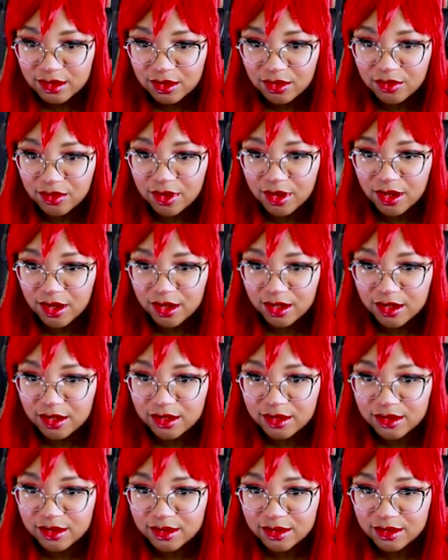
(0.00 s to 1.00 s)
Okay,
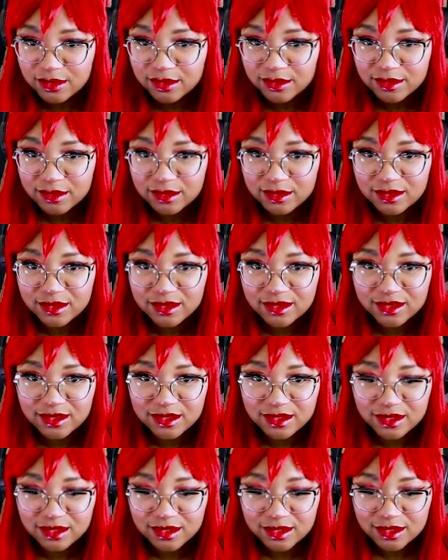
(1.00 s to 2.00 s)
God. For real this time.
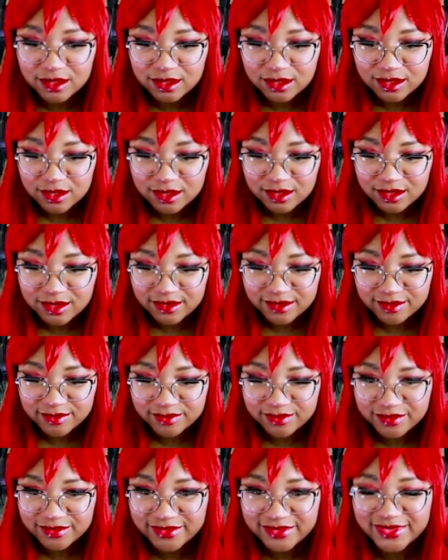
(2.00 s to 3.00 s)
Welcome
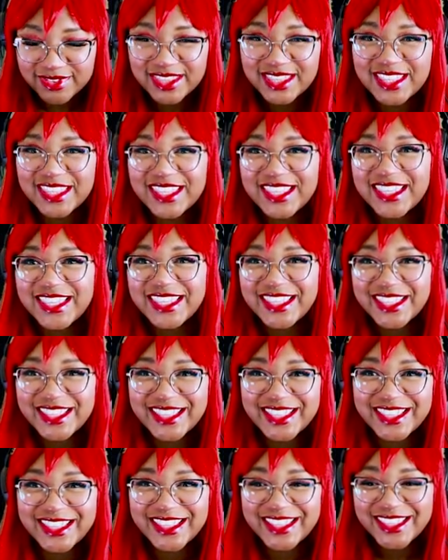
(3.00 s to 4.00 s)
to Indigo
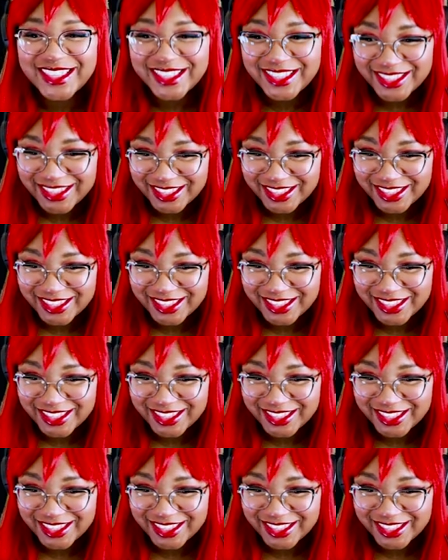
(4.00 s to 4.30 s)
Park!